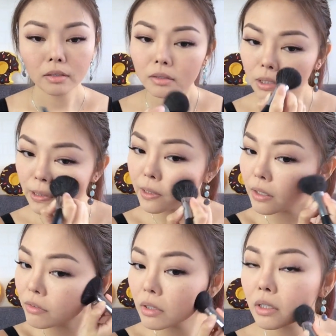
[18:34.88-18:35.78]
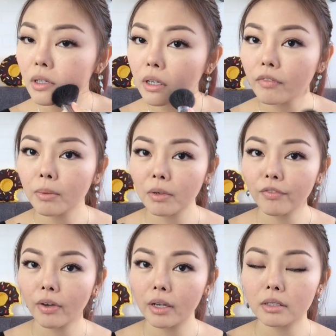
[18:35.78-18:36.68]
Just generally giving my
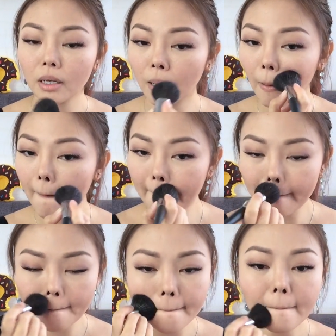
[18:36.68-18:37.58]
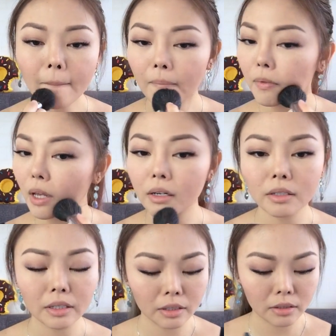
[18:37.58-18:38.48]
face a glow that it
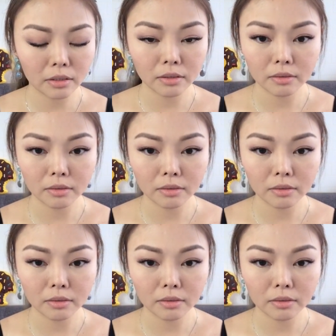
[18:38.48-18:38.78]
needs.